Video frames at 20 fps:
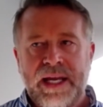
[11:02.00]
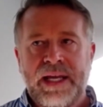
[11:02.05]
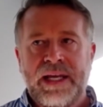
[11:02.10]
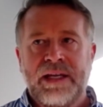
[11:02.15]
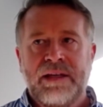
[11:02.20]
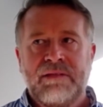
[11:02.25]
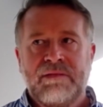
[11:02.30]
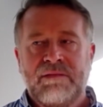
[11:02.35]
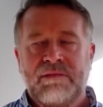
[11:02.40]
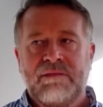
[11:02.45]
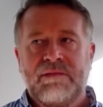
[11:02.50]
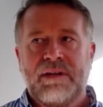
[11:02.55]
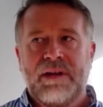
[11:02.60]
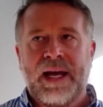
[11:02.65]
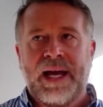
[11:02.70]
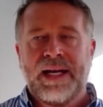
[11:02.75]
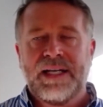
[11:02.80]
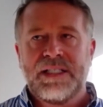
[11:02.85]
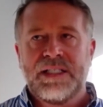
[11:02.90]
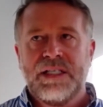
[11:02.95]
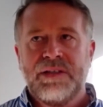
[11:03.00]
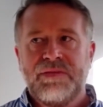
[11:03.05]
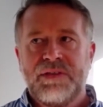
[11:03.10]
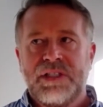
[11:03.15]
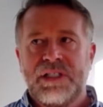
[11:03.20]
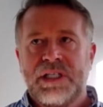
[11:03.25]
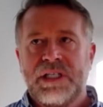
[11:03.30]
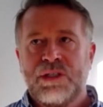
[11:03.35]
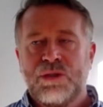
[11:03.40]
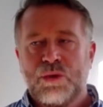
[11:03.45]
in
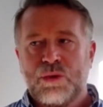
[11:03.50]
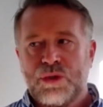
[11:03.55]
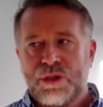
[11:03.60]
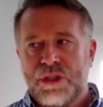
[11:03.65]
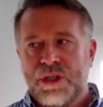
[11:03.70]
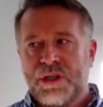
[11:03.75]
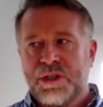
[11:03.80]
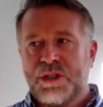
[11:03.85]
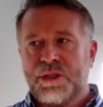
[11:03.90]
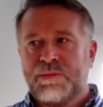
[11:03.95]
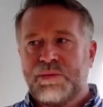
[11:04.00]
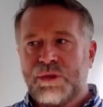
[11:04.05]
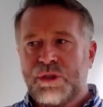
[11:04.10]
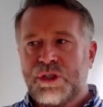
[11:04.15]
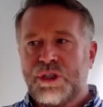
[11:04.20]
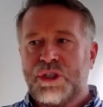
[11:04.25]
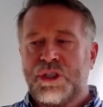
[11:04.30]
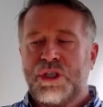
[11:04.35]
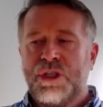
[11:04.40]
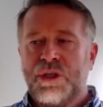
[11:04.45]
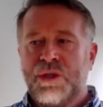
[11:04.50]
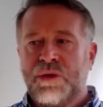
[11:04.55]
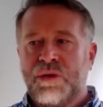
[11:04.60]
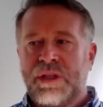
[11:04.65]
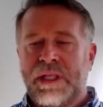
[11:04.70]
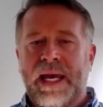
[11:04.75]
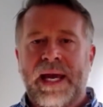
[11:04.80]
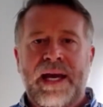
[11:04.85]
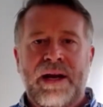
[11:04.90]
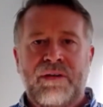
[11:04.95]
activities or start to pursue
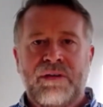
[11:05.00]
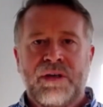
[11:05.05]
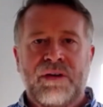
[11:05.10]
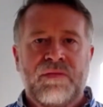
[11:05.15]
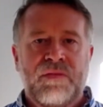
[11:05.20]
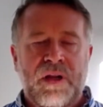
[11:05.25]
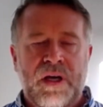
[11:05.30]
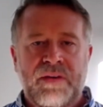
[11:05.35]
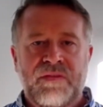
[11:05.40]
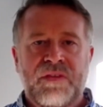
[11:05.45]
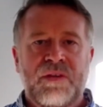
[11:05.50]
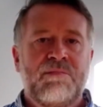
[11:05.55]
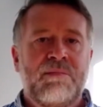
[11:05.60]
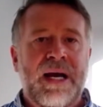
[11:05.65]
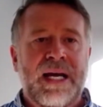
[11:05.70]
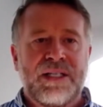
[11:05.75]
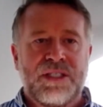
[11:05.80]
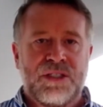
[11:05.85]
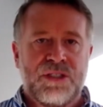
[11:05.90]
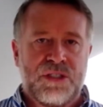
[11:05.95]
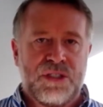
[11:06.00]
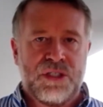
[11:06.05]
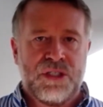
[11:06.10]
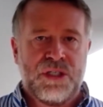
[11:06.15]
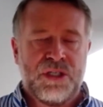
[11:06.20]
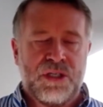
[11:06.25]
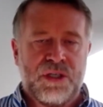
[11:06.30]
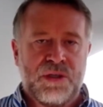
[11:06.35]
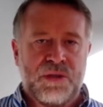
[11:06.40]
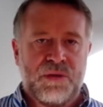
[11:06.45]
the area of life that matters to
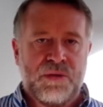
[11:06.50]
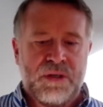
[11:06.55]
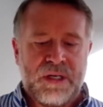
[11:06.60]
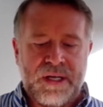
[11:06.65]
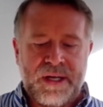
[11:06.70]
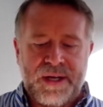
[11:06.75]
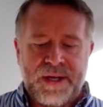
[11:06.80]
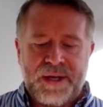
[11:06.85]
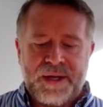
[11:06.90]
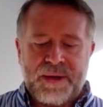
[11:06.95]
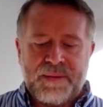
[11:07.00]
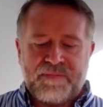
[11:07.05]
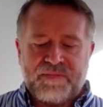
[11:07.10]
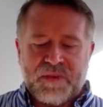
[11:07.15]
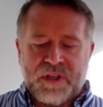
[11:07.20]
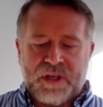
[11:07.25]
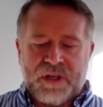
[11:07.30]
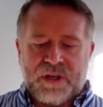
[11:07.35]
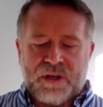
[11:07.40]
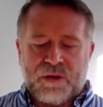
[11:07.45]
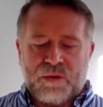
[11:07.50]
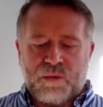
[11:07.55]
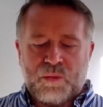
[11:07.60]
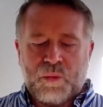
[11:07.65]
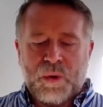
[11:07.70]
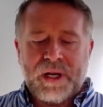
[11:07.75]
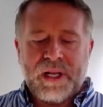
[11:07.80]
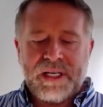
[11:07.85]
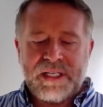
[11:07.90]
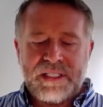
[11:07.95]
you.
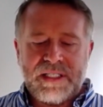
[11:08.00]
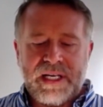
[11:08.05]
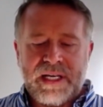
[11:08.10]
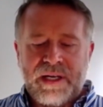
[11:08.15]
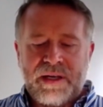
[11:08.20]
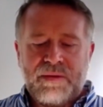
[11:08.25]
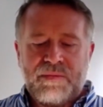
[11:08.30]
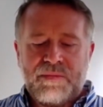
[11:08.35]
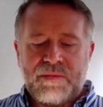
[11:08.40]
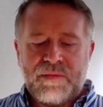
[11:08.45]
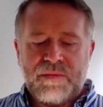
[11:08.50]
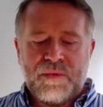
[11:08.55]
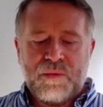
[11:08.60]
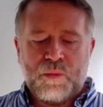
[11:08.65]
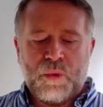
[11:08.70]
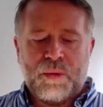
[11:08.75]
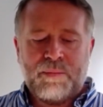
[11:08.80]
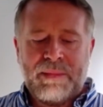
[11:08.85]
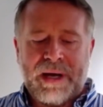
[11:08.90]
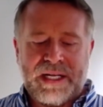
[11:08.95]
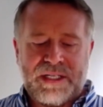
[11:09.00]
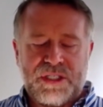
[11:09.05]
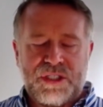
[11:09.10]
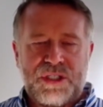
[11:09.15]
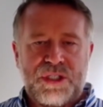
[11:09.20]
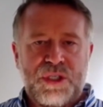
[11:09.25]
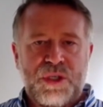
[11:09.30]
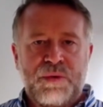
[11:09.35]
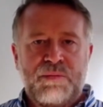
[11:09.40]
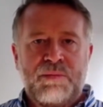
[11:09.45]
When I say what matters
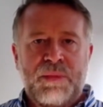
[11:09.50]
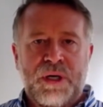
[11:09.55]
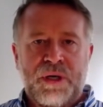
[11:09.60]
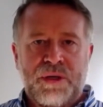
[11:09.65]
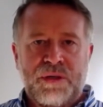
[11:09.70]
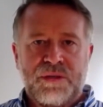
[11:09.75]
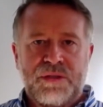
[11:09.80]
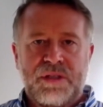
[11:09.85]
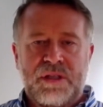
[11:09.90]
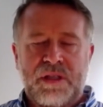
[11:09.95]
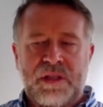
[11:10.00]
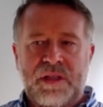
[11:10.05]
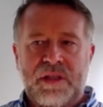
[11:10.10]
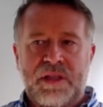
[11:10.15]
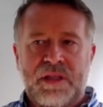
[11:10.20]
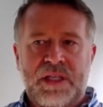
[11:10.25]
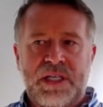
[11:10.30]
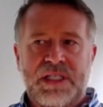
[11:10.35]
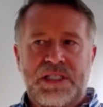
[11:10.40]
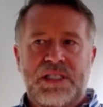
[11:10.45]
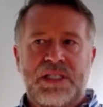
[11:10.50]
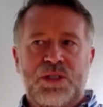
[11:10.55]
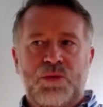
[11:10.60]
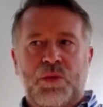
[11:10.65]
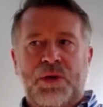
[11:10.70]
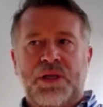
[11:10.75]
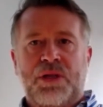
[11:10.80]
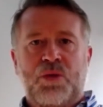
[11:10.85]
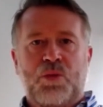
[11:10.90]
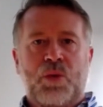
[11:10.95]
to you most, this is
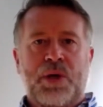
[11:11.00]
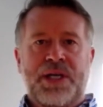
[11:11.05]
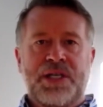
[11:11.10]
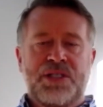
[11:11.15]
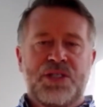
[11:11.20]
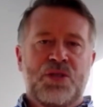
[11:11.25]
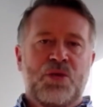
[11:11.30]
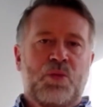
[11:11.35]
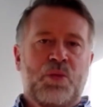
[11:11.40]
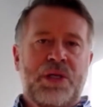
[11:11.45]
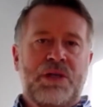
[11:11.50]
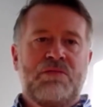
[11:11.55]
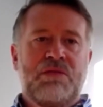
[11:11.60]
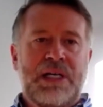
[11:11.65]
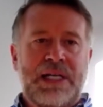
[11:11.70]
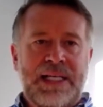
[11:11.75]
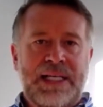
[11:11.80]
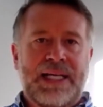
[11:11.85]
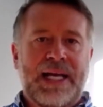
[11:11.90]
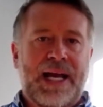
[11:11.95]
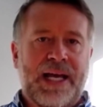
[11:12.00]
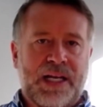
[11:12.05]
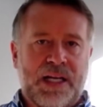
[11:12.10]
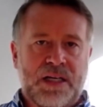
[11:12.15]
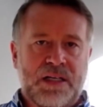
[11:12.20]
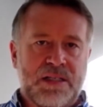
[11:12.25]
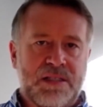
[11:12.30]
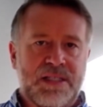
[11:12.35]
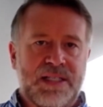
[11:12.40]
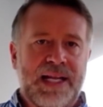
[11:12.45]
one of the ways that we really can
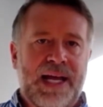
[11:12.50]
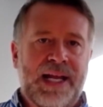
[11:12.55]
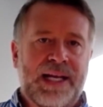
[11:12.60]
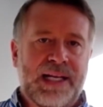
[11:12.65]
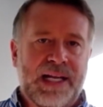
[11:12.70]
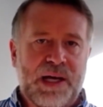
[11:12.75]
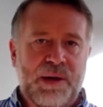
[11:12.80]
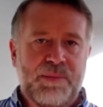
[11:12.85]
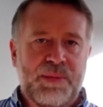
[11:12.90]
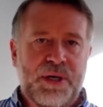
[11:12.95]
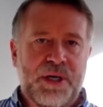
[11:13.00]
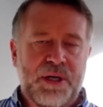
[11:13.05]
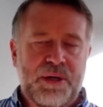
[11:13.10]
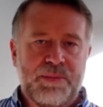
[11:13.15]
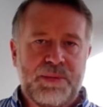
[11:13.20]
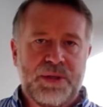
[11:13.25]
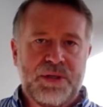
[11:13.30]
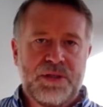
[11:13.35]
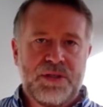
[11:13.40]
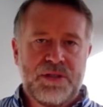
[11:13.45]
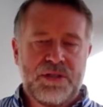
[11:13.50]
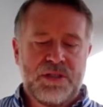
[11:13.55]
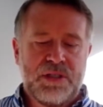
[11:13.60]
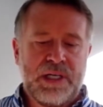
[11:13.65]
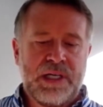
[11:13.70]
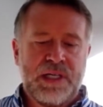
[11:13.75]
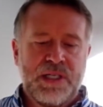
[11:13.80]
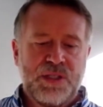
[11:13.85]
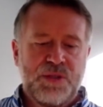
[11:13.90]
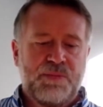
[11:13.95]
understand our purpose,
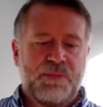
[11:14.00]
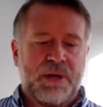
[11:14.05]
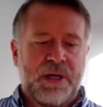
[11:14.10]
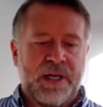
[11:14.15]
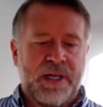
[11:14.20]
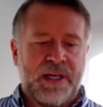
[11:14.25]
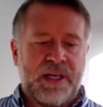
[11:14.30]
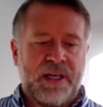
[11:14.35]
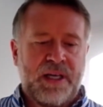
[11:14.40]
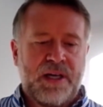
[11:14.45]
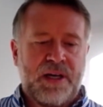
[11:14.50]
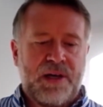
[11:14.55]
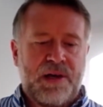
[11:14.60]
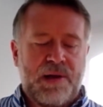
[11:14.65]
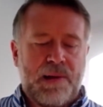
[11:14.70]
is by